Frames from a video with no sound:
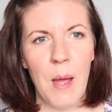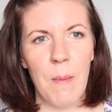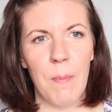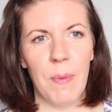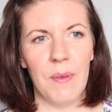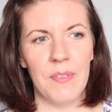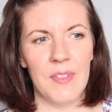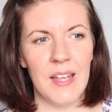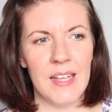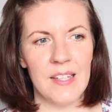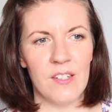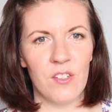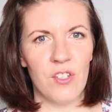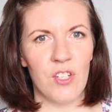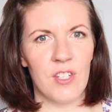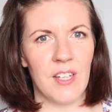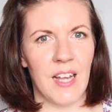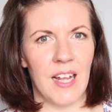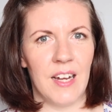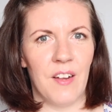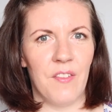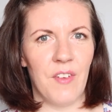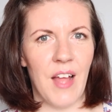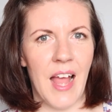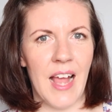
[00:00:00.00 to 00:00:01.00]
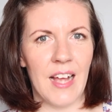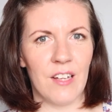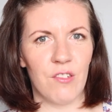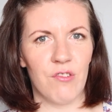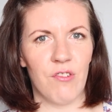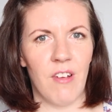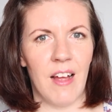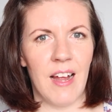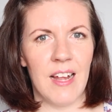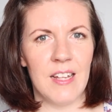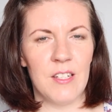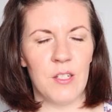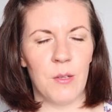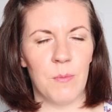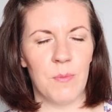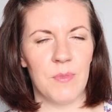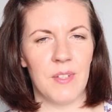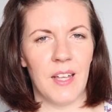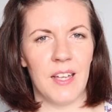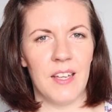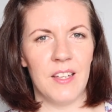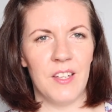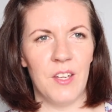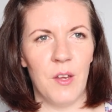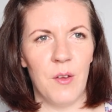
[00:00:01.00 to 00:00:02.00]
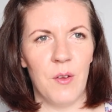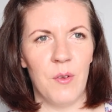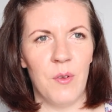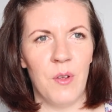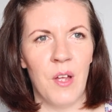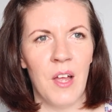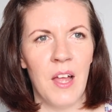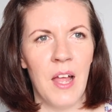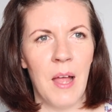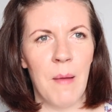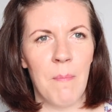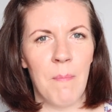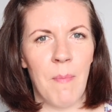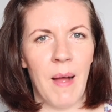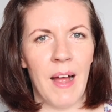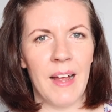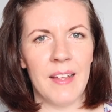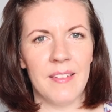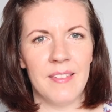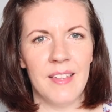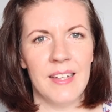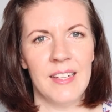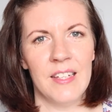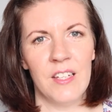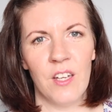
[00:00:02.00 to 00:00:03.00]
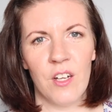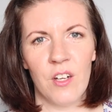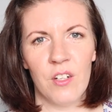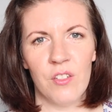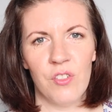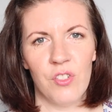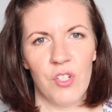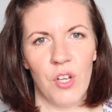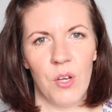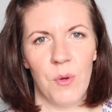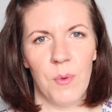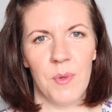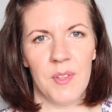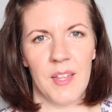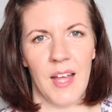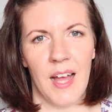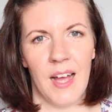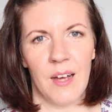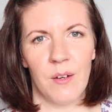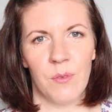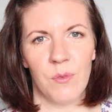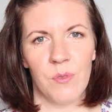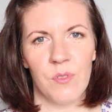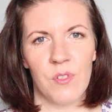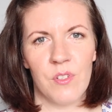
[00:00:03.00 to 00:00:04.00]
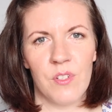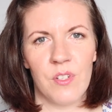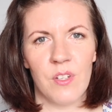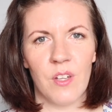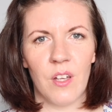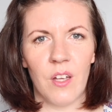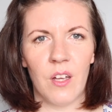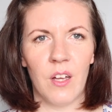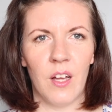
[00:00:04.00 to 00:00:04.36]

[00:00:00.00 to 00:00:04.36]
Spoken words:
But these are just kind of extra items that you might think you could do without,